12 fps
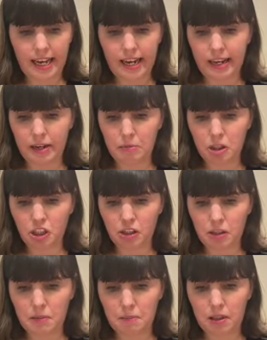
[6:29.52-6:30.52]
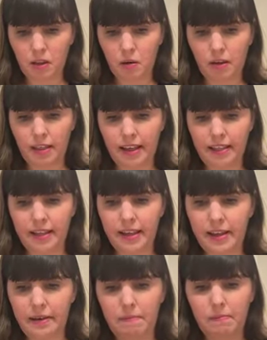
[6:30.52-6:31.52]
And I'm just going to plonk that
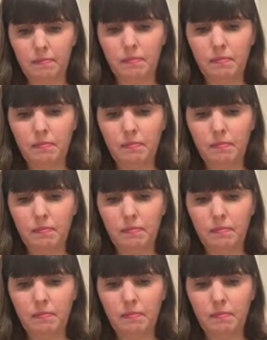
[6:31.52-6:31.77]
there.